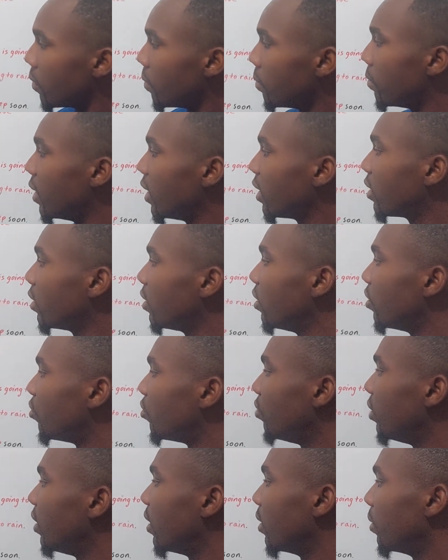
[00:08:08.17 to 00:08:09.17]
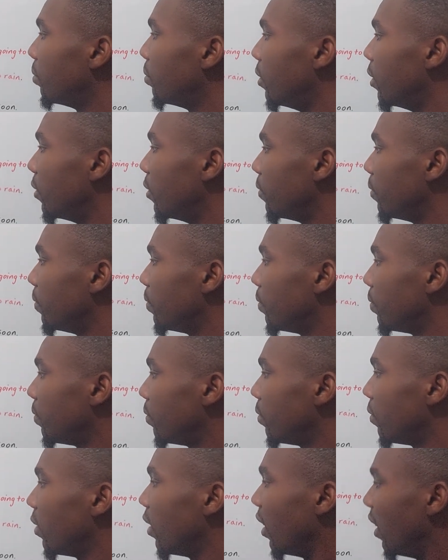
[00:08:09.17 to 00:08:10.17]
Michael is reading a book.
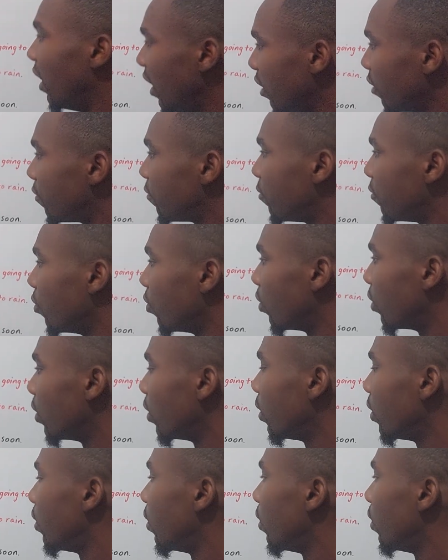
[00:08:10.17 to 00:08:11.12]
Therefore,